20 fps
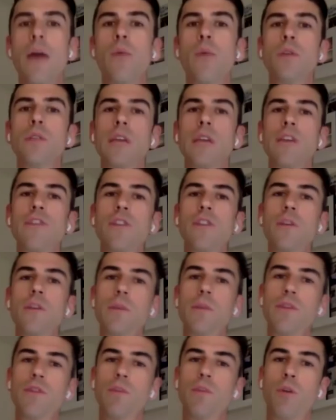we'll definitely
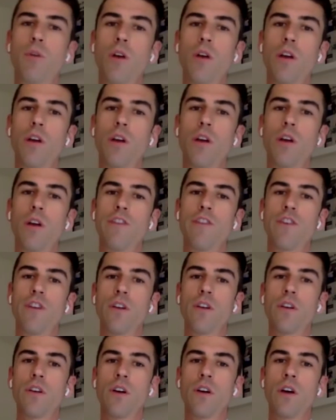be reporting
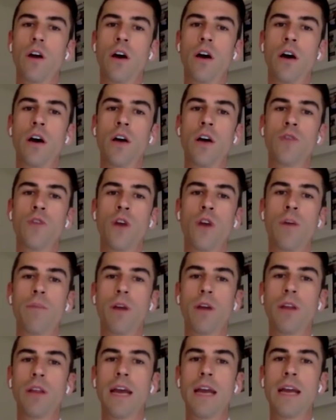further on Rob
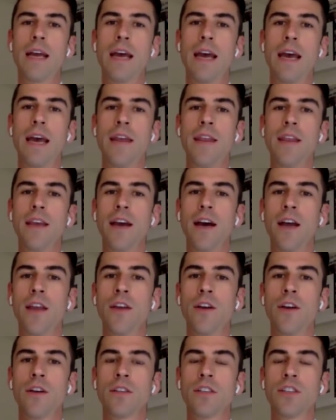Barletta and the
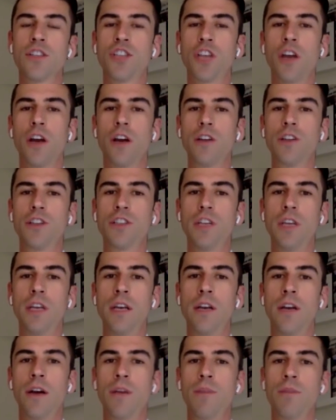others charged
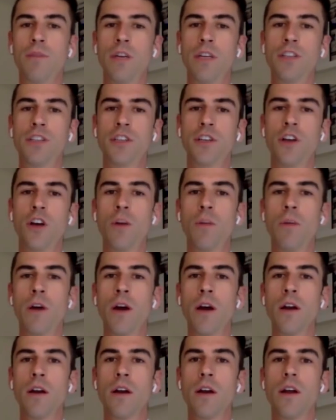in Operation
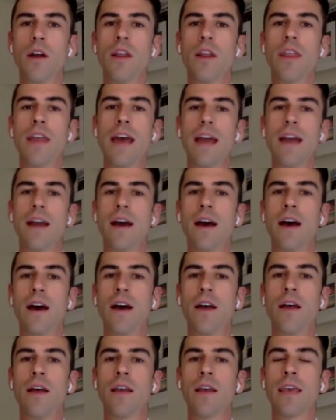Hobart. That
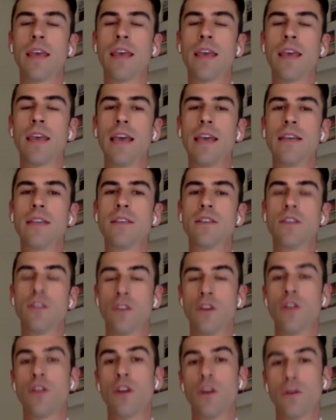
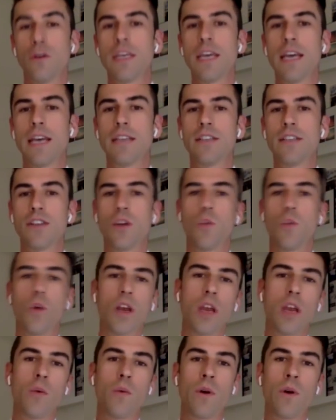those cases are
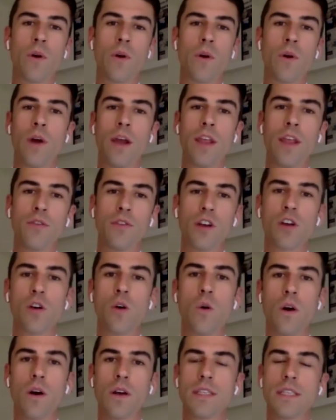working their way through the
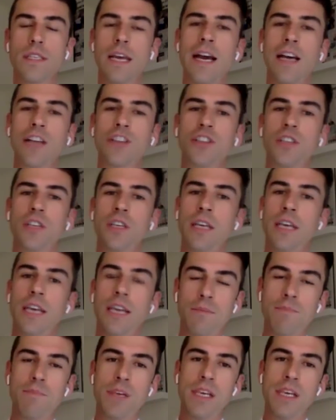courts actually
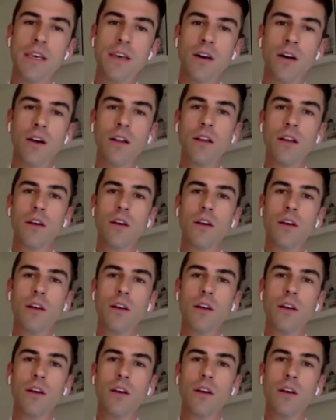in Peel.